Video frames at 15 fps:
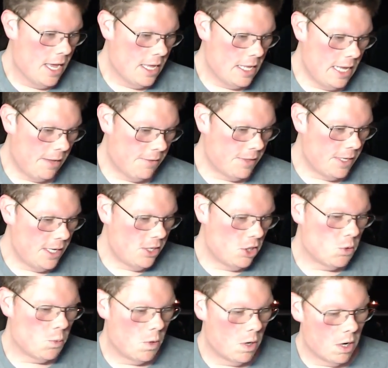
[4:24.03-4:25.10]
Now, these
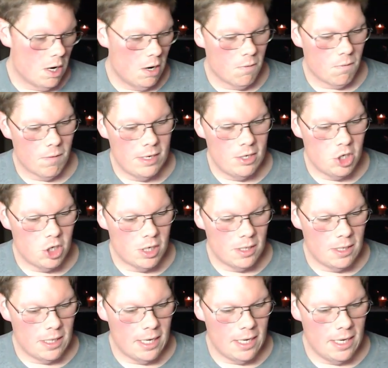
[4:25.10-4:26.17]
were
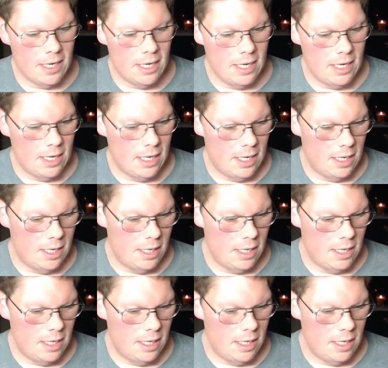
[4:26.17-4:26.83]
originally